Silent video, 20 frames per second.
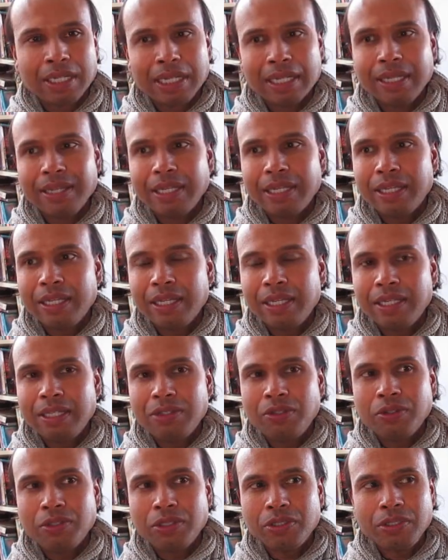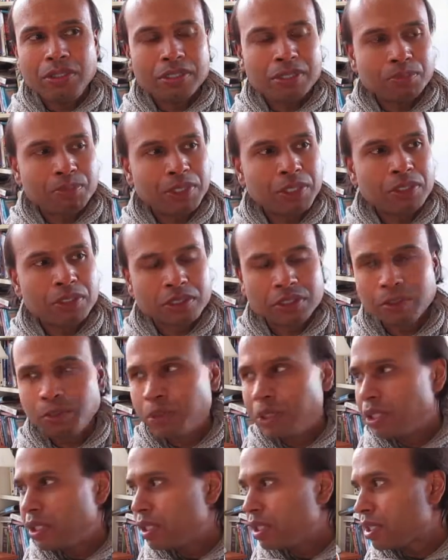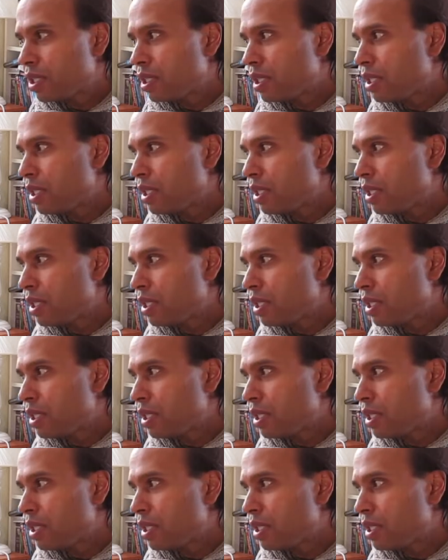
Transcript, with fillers: and then you're doing a spiritual work,